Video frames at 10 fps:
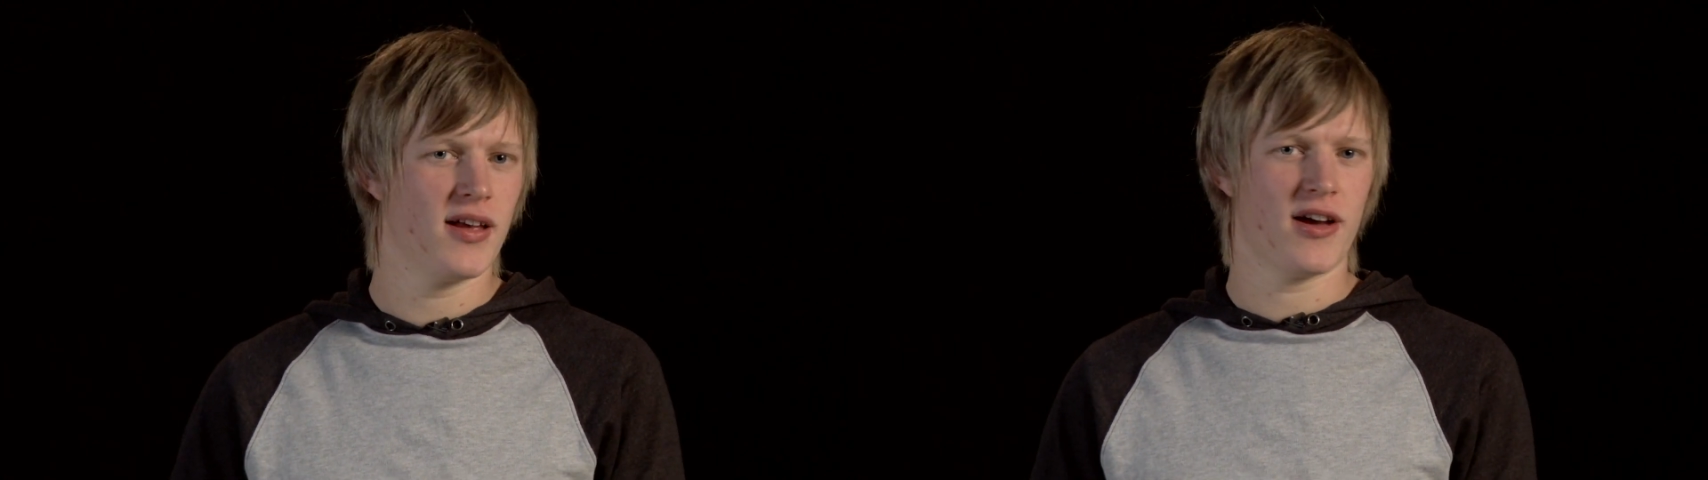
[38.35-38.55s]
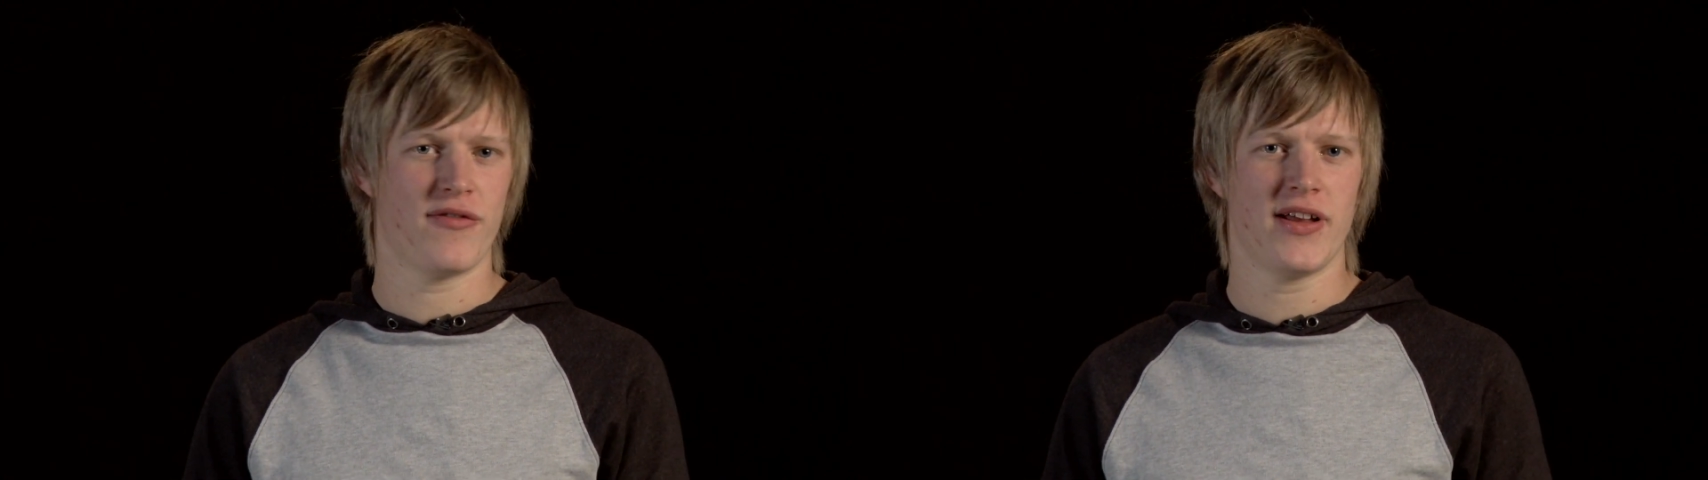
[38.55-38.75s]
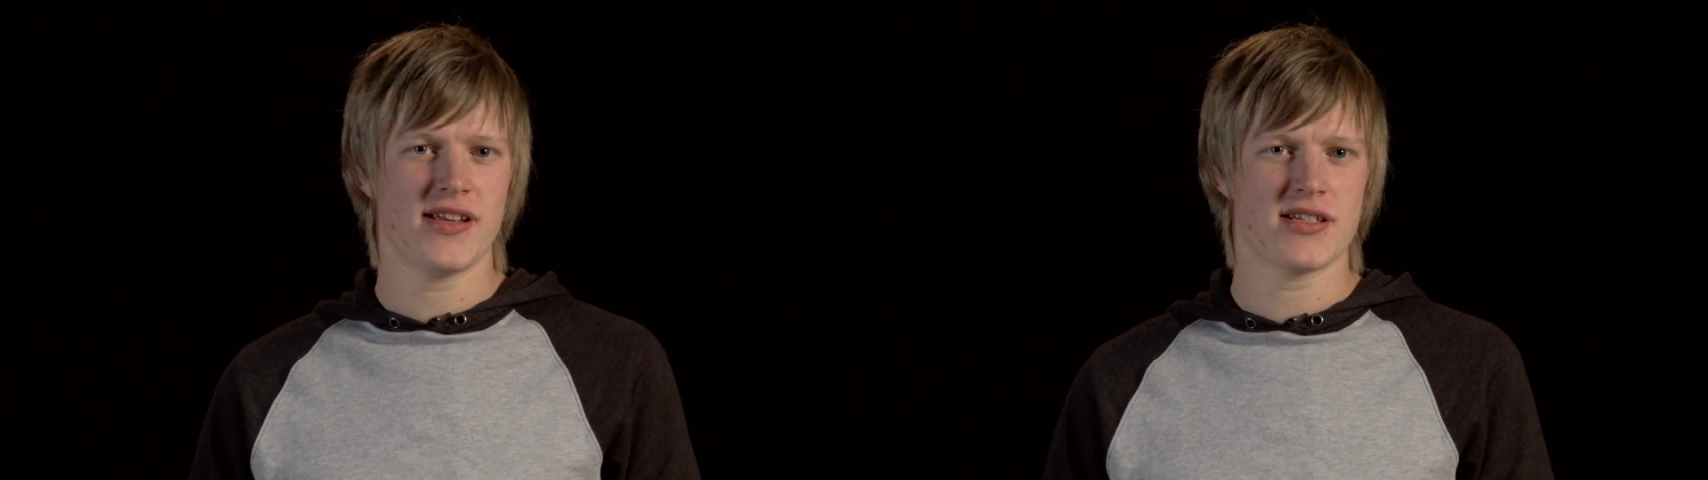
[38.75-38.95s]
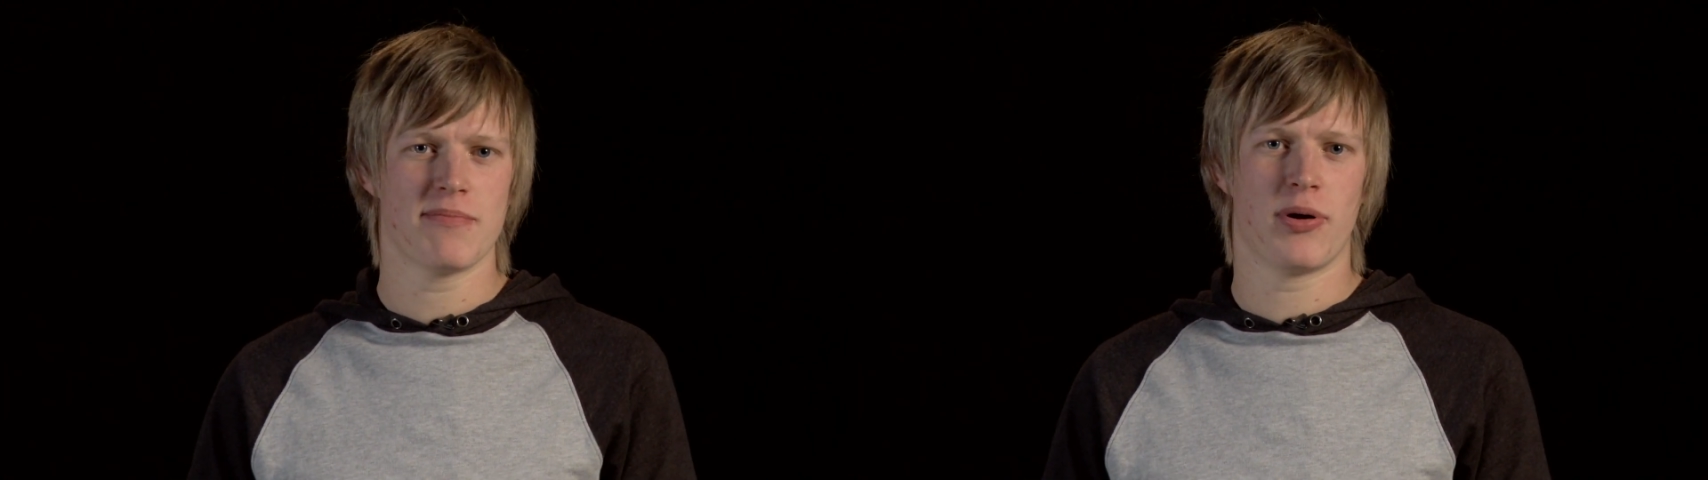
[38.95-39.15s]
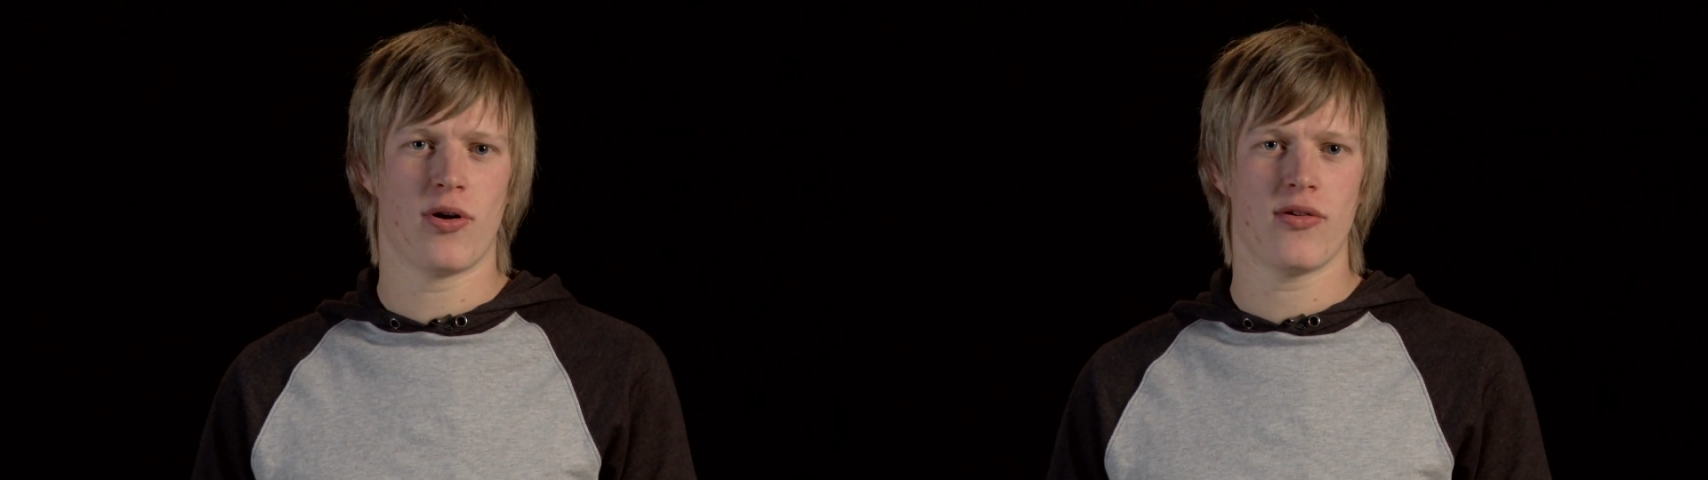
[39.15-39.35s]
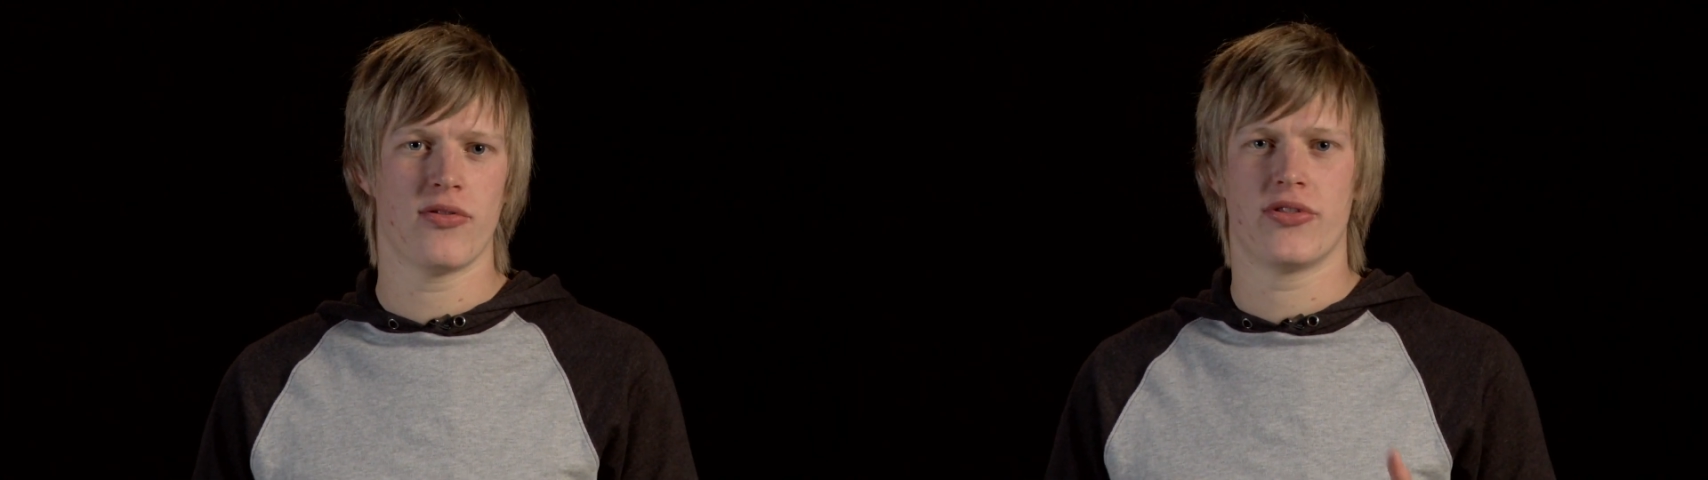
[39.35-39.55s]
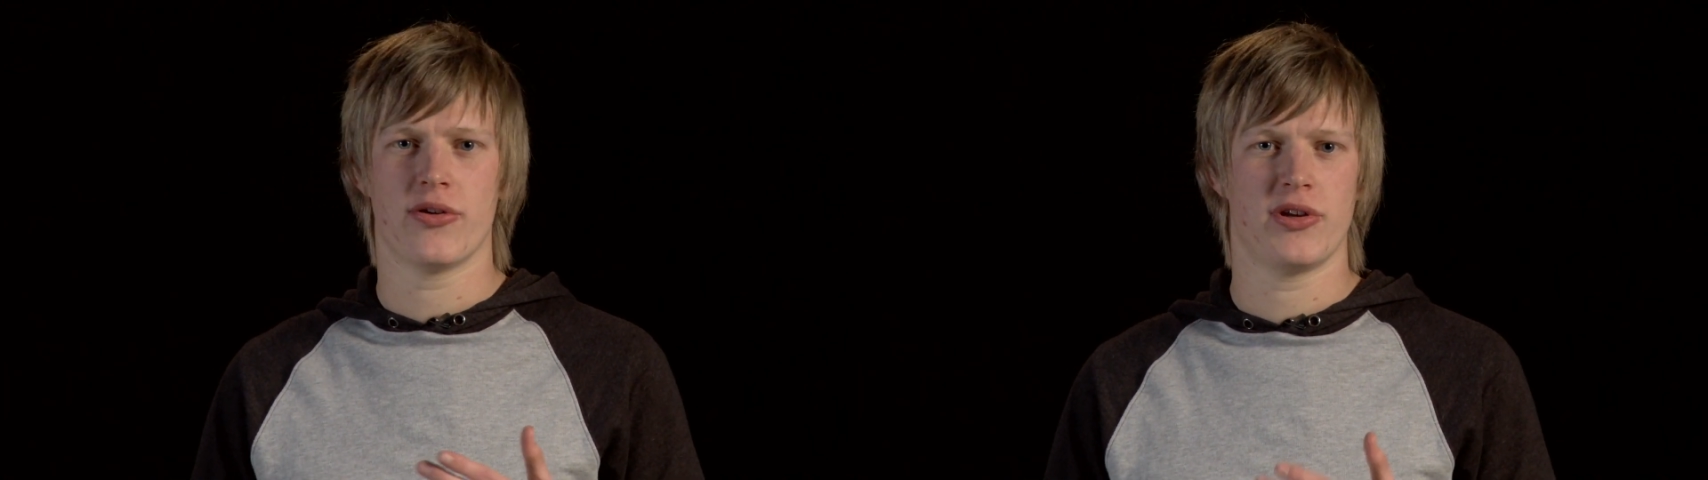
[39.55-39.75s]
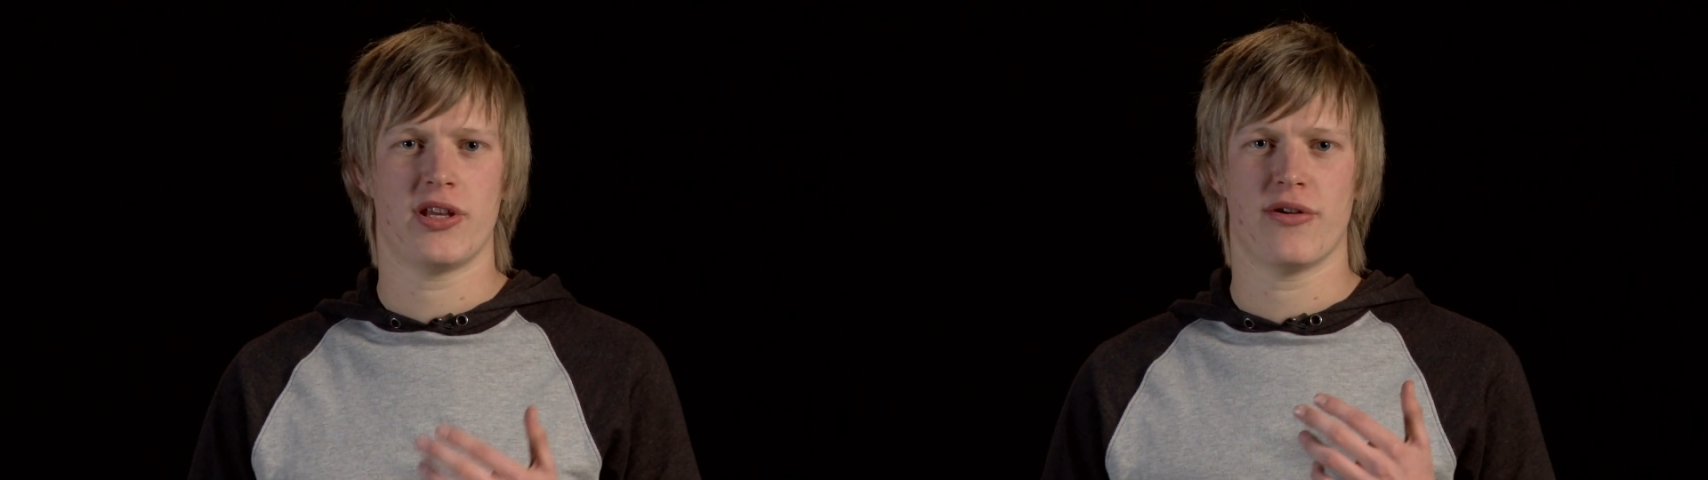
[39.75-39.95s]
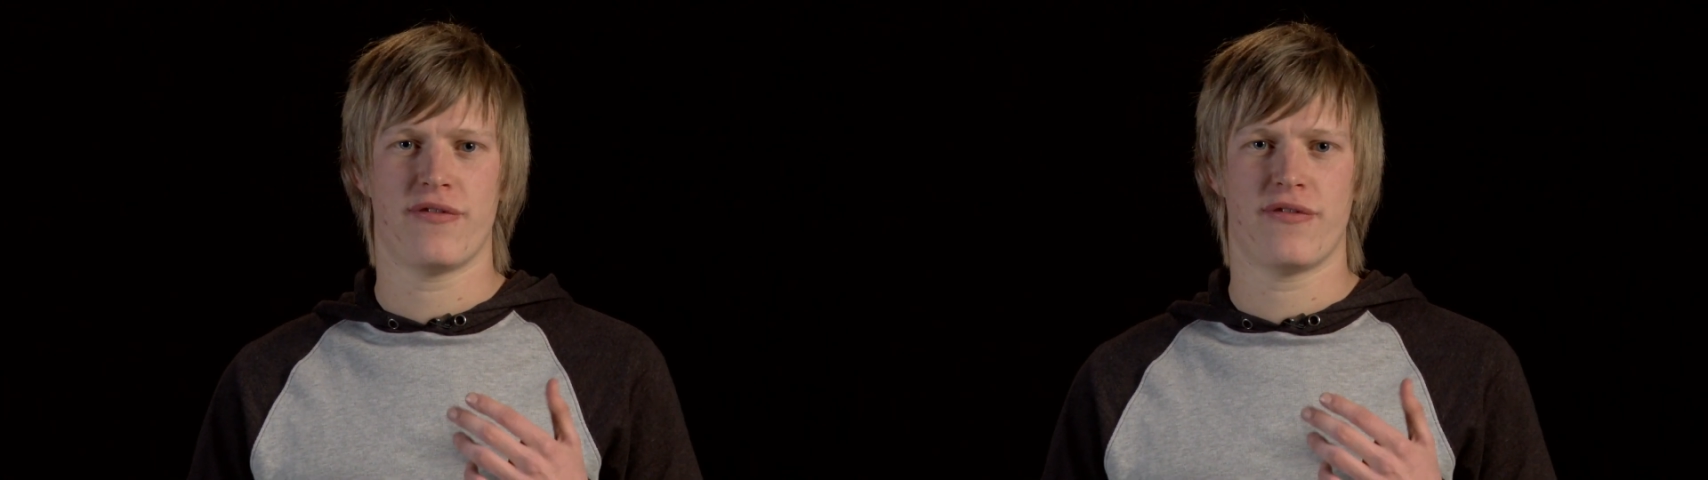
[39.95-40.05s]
I feel it's important that we do a